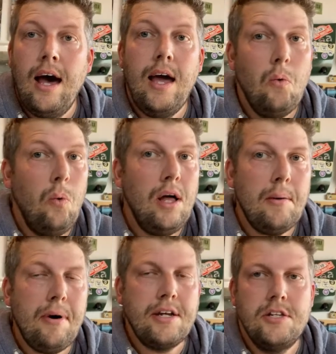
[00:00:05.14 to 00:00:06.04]
Hi,
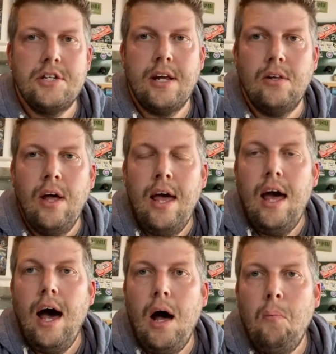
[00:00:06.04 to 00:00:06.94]
welcome back to the channel
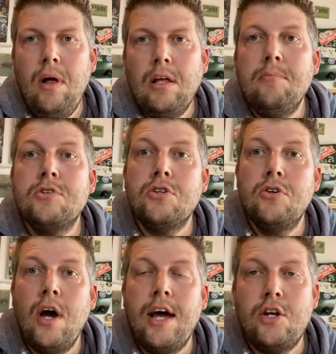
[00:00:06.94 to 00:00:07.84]
and welcome
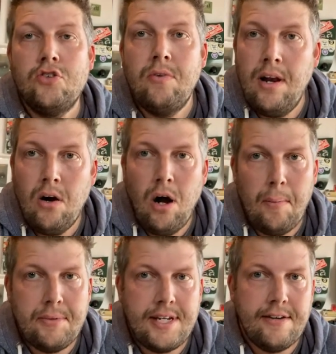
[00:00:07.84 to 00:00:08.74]
to a trailer
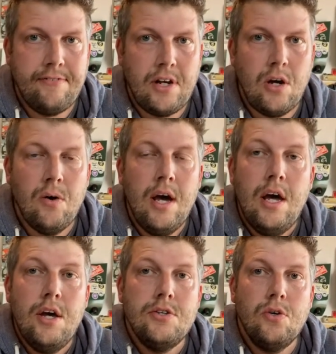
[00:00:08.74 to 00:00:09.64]
update video.
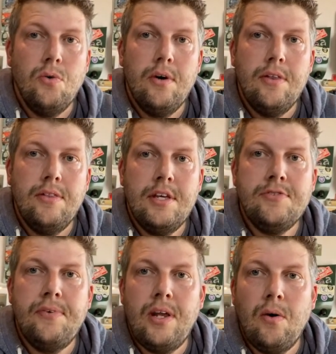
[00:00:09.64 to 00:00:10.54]
So
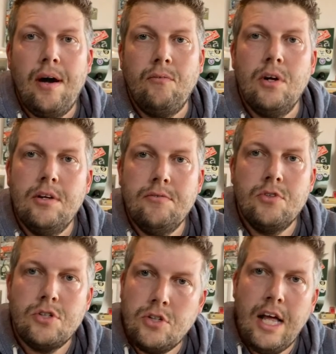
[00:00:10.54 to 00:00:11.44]
this video I'm going to
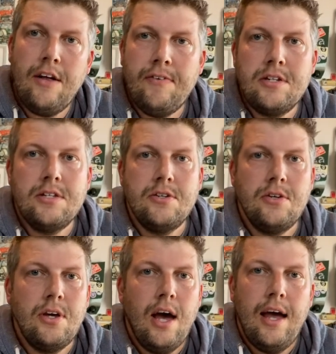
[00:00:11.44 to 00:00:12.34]
delve
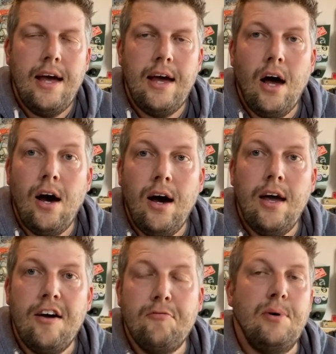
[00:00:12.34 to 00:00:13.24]
into how
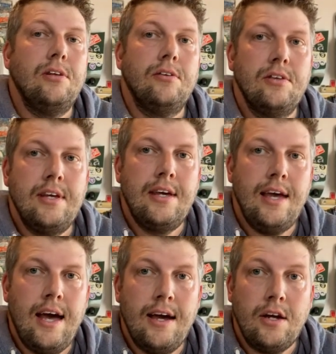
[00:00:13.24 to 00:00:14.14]
I've built
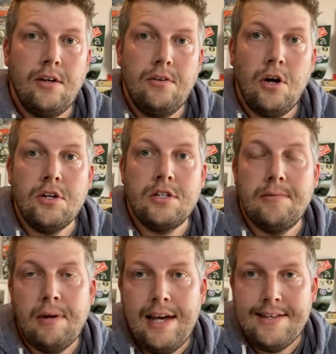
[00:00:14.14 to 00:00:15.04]
the
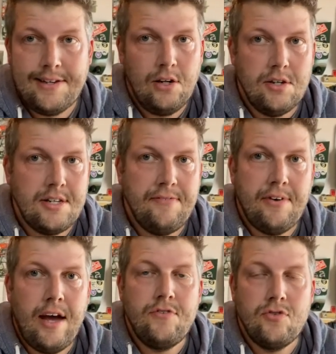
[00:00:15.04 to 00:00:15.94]
custom Sinclair
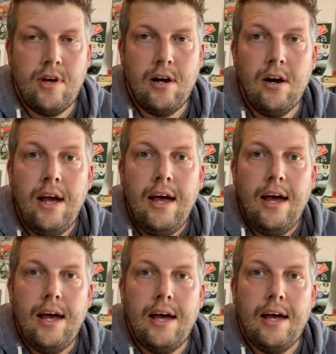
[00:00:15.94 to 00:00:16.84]
C5 trailer
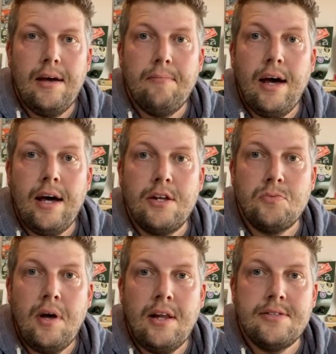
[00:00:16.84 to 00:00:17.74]
and
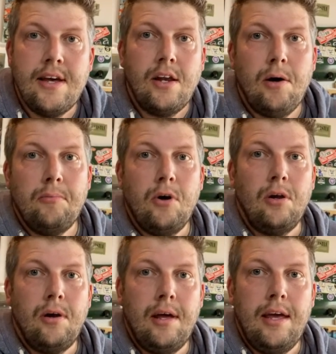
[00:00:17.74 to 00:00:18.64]
as well as that up
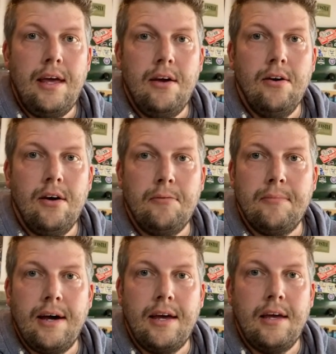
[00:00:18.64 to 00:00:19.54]
on here
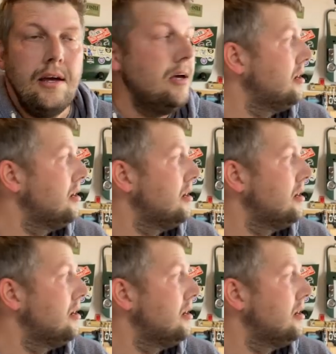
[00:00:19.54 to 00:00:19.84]
on my